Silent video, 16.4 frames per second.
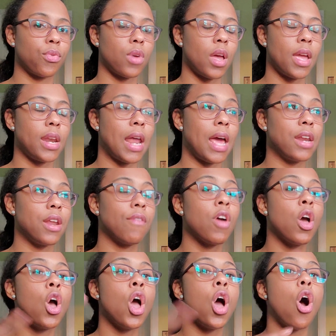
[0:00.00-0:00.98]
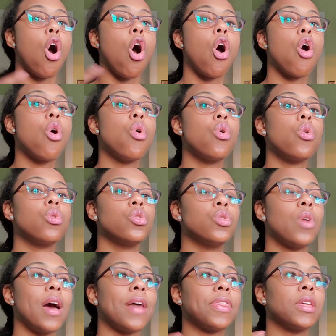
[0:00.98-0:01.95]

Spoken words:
and I never, I